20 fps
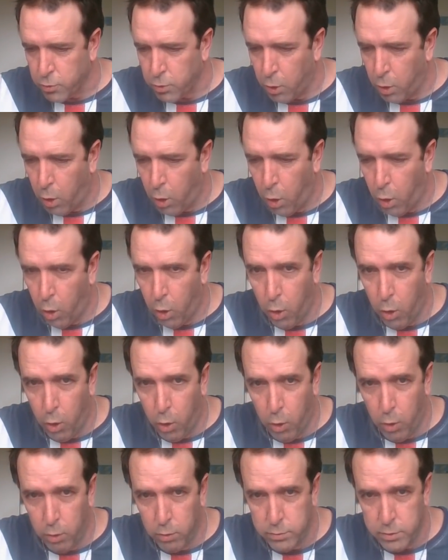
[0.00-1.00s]

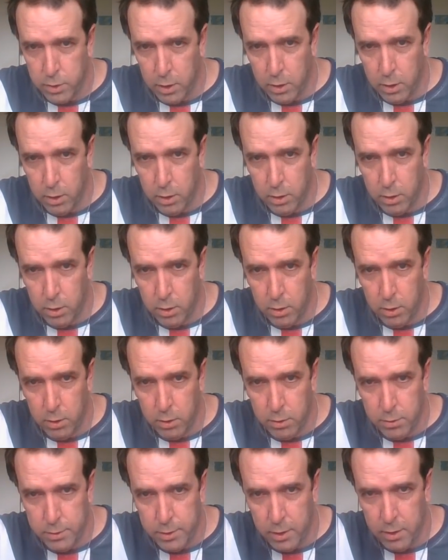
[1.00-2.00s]
Don,
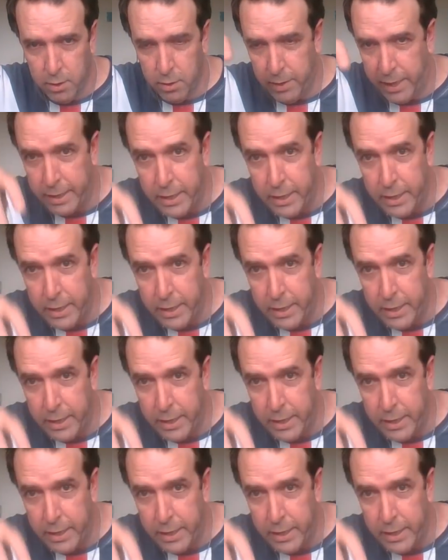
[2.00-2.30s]
don, don.